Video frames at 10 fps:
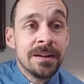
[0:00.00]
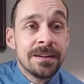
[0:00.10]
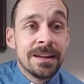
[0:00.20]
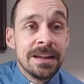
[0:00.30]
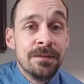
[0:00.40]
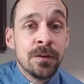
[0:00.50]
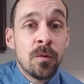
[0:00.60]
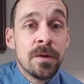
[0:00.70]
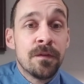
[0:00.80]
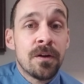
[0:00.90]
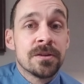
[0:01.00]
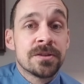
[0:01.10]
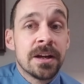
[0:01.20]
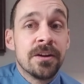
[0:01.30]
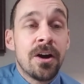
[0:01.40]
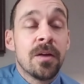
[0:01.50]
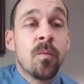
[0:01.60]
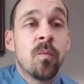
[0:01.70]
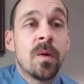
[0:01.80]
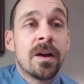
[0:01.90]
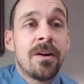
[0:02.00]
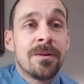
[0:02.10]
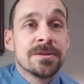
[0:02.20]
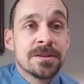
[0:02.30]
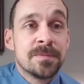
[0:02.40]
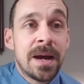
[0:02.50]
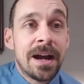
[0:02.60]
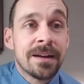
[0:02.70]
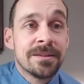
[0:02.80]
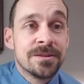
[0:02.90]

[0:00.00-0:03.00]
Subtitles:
that even though we fall astray, God calls us back